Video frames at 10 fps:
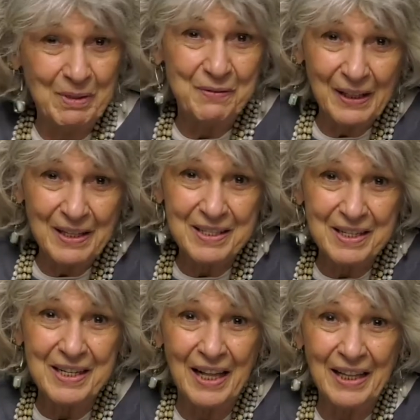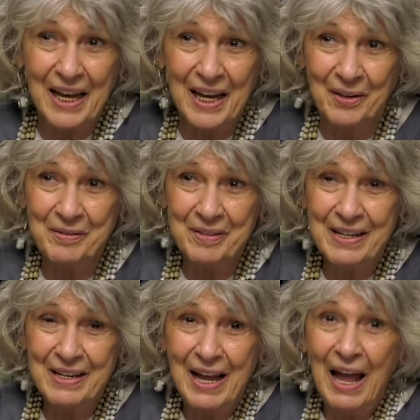is Phyllis Italiano,
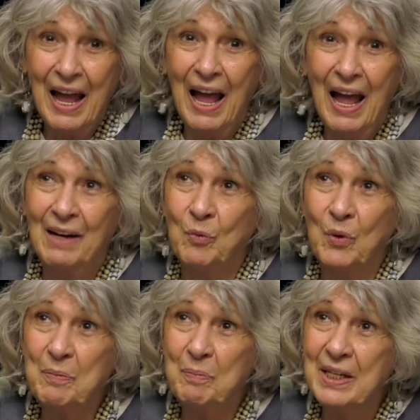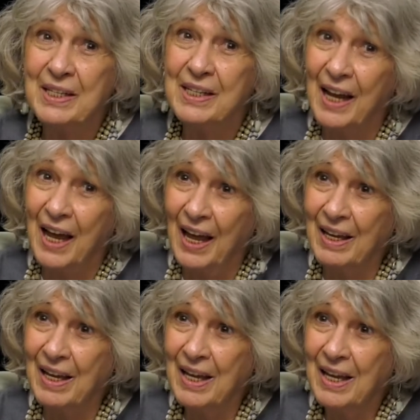and with me
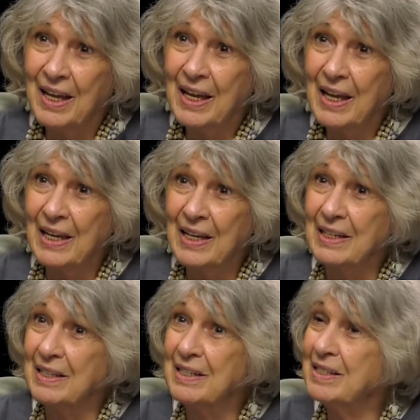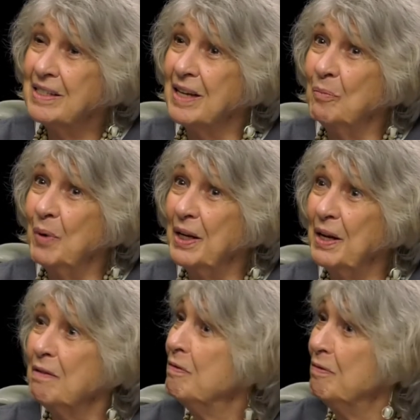today is
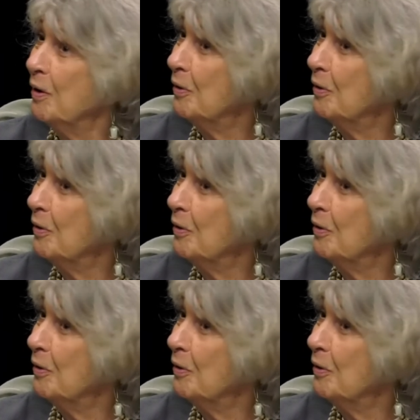somebody very